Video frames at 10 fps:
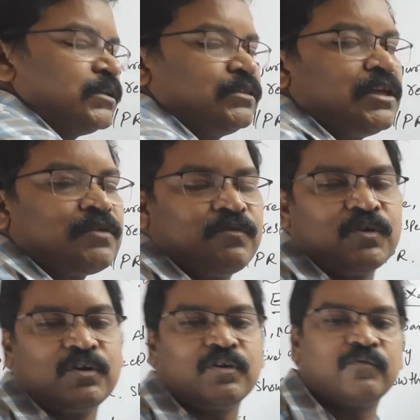
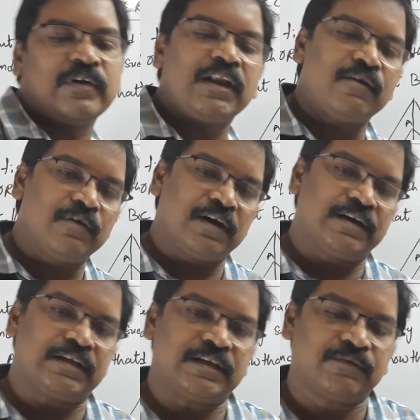Therefore,
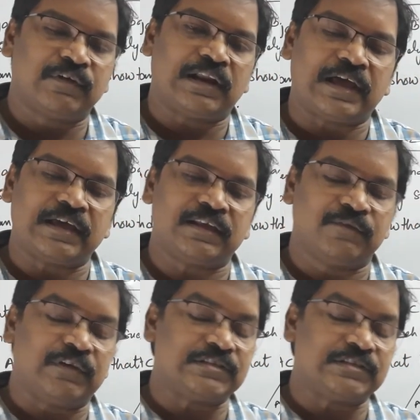whenever if a